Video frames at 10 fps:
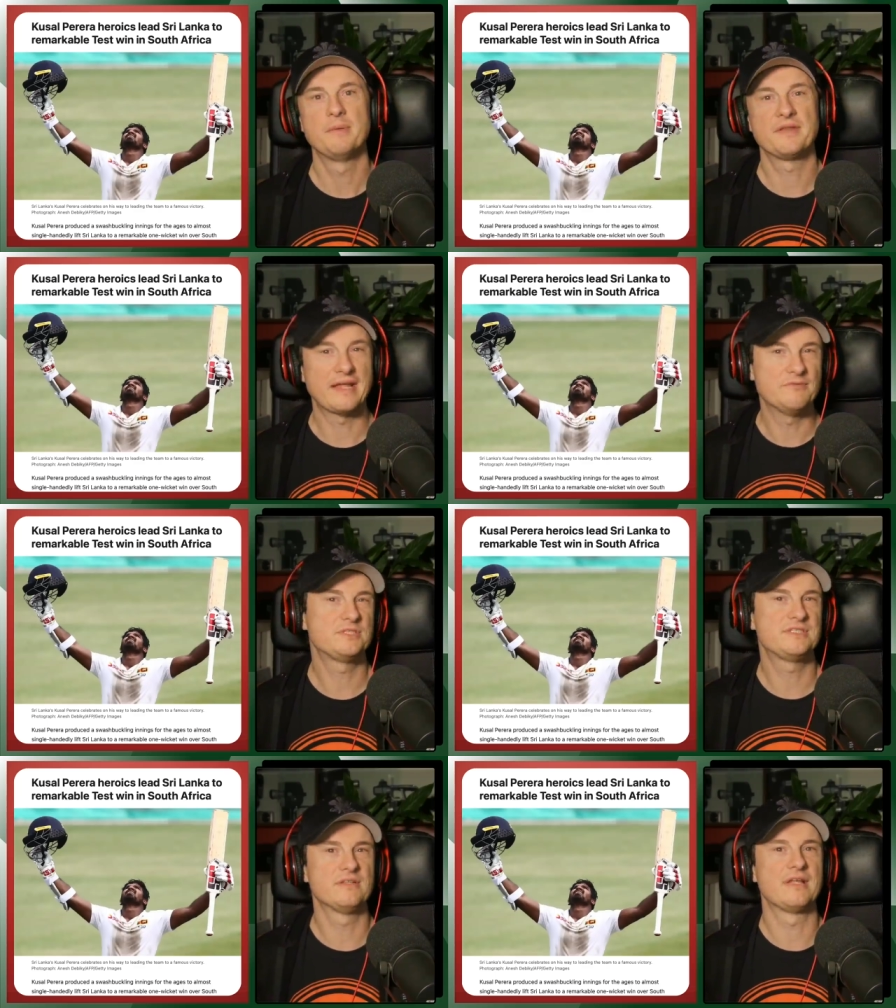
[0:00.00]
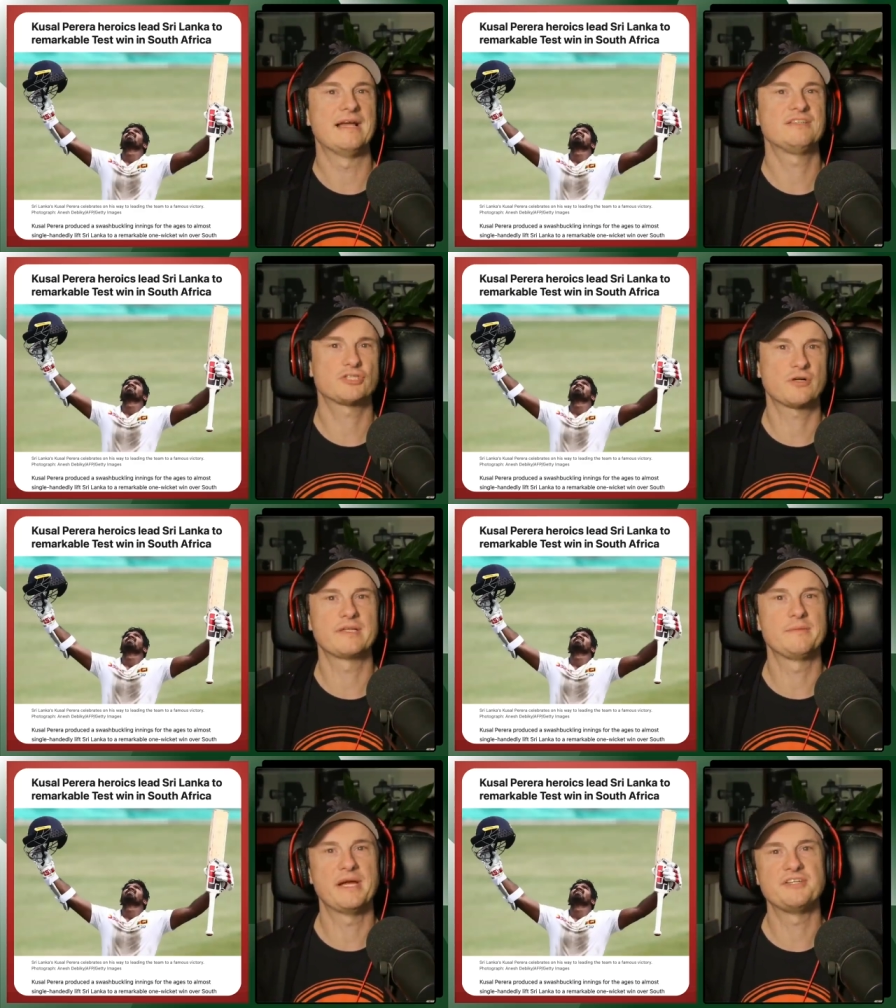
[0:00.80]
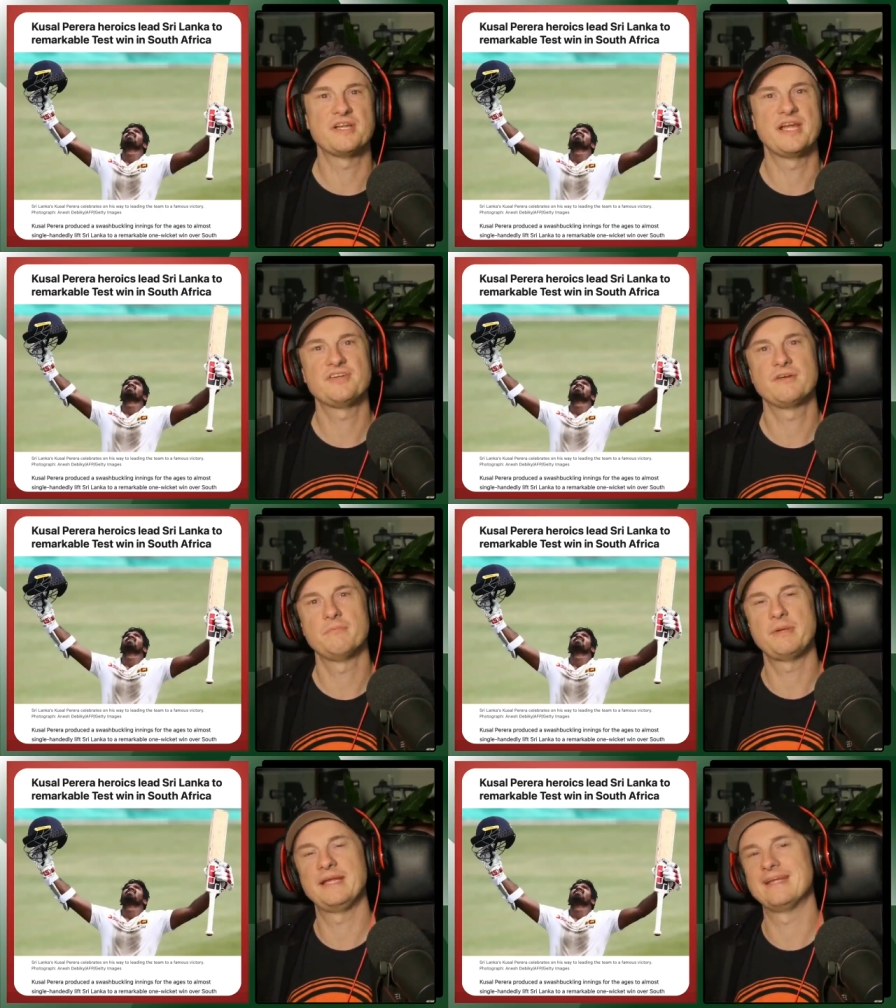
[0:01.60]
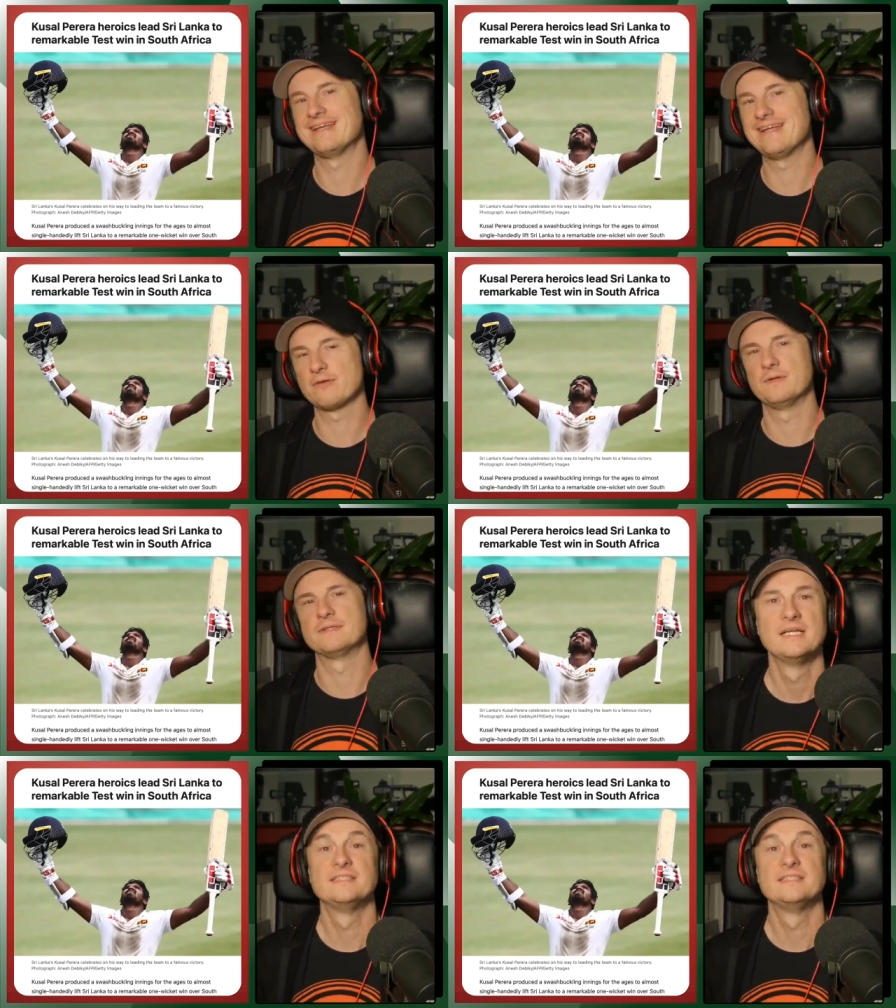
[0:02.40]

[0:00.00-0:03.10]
But they were still a struggling major nation beating another one.